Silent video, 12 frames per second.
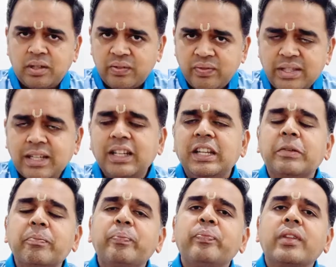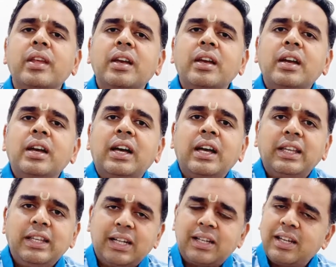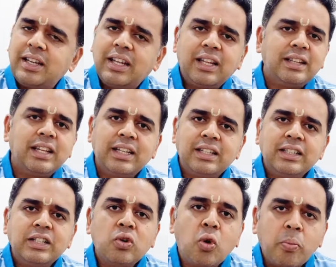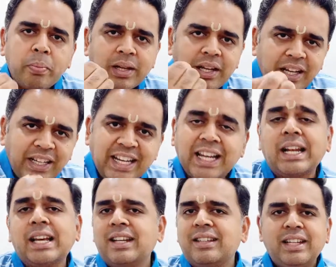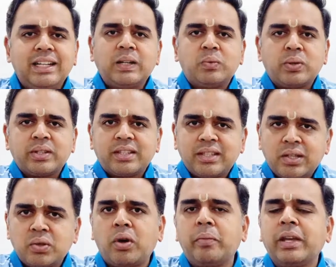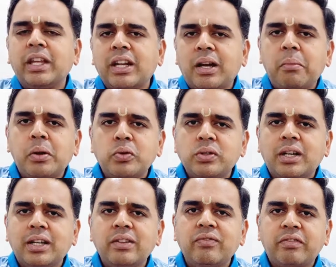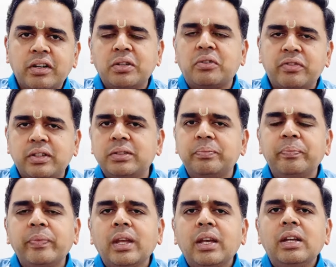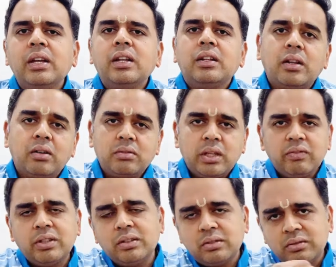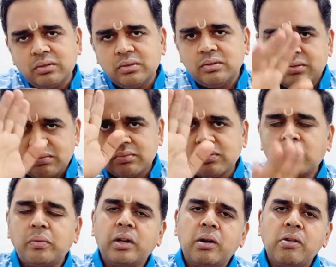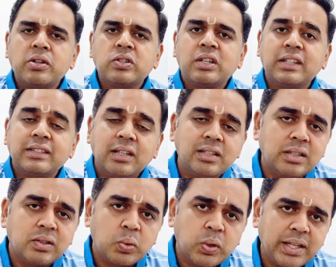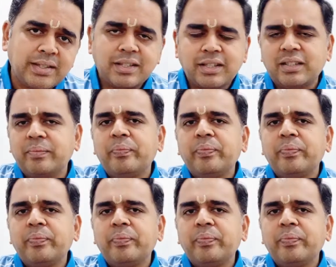physically. Yet they didn't openly declare that it was Swami Ramanuja in front of her. Now even Swami Ramanuja decided to test her.